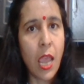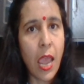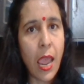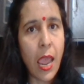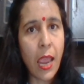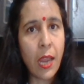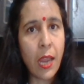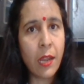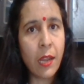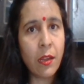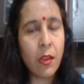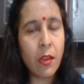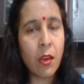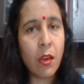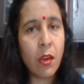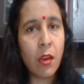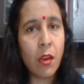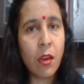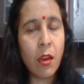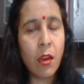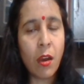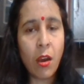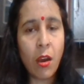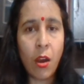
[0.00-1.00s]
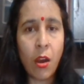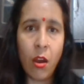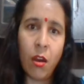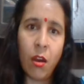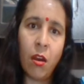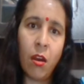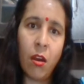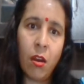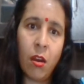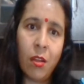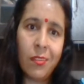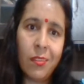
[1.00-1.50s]
and
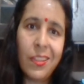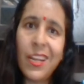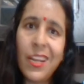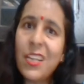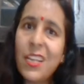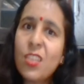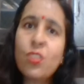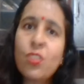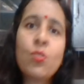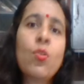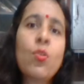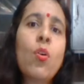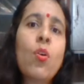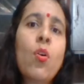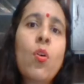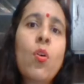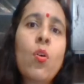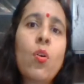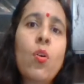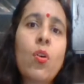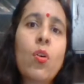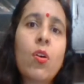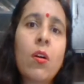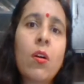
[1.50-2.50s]
there is no